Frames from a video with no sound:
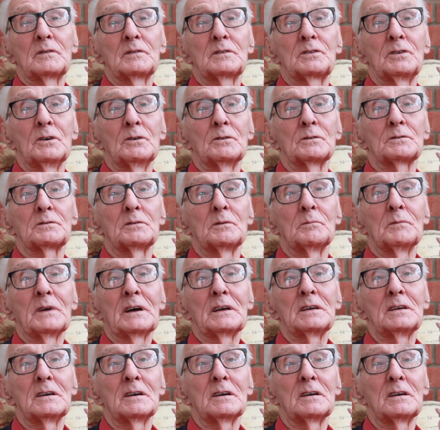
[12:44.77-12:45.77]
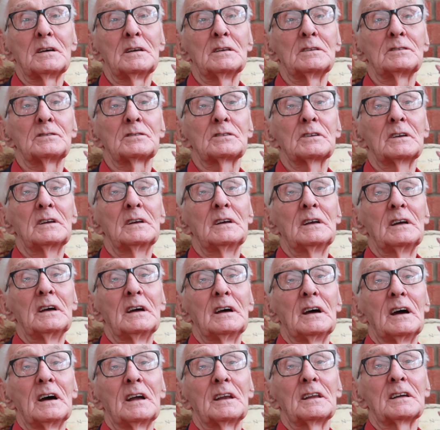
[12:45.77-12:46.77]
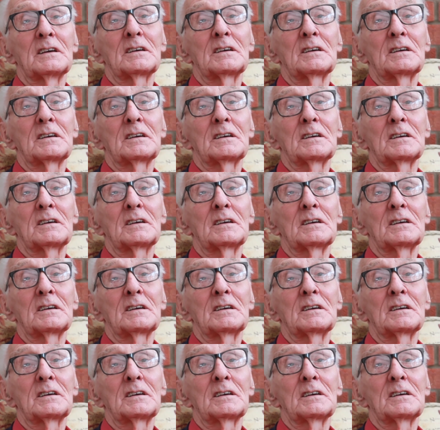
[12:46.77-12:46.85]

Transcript: talked to a mate of his, and